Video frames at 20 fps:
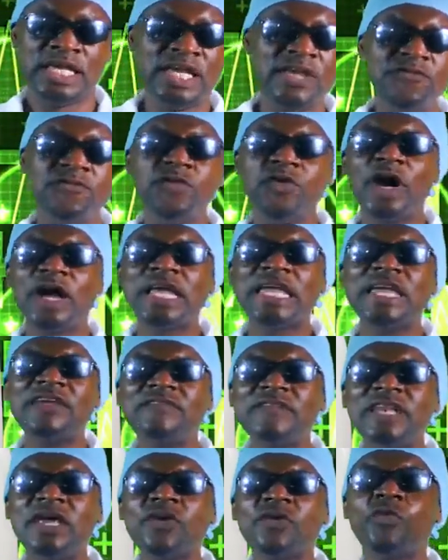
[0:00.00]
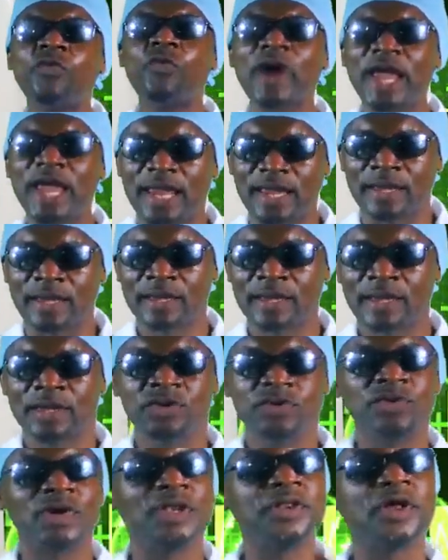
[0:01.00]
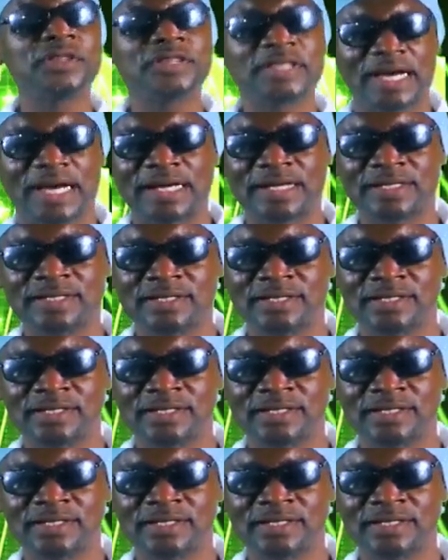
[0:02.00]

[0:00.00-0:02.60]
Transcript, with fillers: if you are giving away your daughter